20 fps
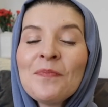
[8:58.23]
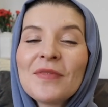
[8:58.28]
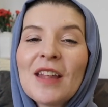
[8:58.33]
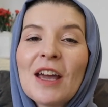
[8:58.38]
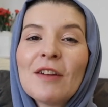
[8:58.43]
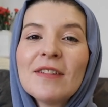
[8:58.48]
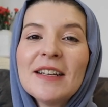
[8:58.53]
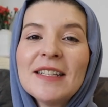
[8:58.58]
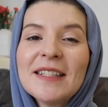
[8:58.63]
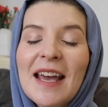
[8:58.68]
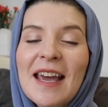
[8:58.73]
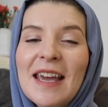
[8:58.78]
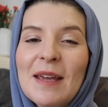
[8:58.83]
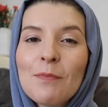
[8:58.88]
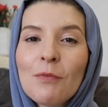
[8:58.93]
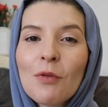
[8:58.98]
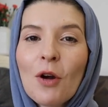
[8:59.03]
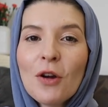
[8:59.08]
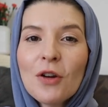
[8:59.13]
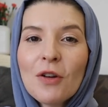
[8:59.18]
There is
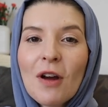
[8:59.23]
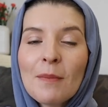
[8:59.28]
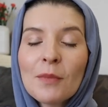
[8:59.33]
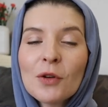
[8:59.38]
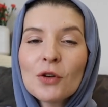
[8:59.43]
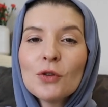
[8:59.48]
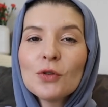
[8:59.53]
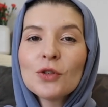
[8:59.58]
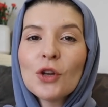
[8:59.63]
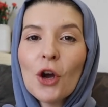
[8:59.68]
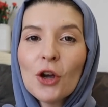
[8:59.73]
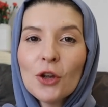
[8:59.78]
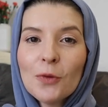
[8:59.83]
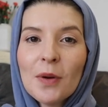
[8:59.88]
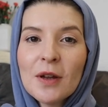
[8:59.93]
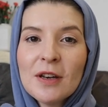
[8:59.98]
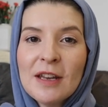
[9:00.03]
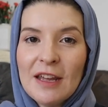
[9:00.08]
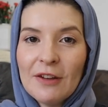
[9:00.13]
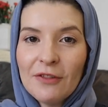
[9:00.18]
a program called
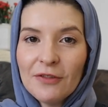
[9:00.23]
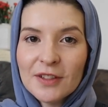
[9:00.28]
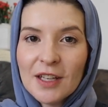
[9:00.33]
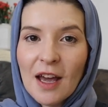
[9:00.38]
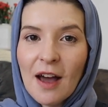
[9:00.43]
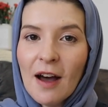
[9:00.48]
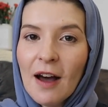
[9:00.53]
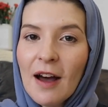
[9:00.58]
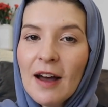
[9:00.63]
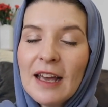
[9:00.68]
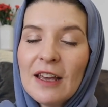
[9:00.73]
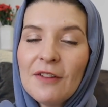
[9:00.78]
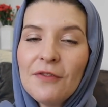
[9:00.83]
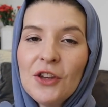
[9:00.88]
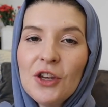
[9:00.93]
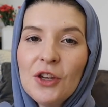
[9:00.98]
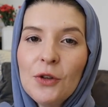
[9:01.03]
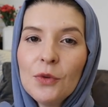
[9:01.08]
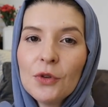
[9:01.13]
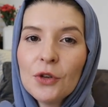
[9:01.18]
Open Iftar, if
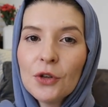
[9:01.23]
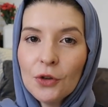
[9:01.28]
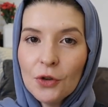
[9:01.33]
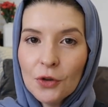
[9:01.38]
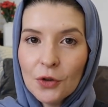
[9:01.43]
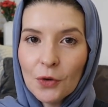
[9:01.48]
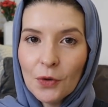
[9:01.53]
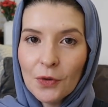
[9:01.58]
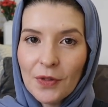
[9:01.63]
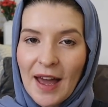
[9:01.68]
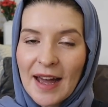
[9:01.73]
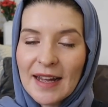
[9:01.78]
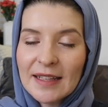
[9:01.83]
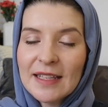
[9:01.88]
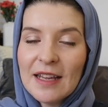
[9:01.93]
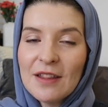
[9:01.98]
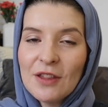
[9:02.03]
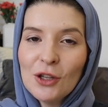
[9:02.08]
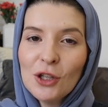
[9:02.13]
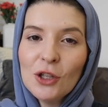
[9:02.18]
you Google that
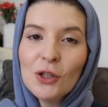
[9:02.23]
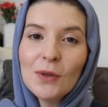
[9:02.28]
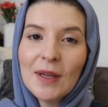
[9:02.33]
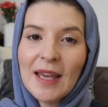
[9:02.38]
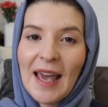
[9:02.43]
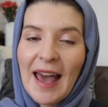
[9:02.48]
in the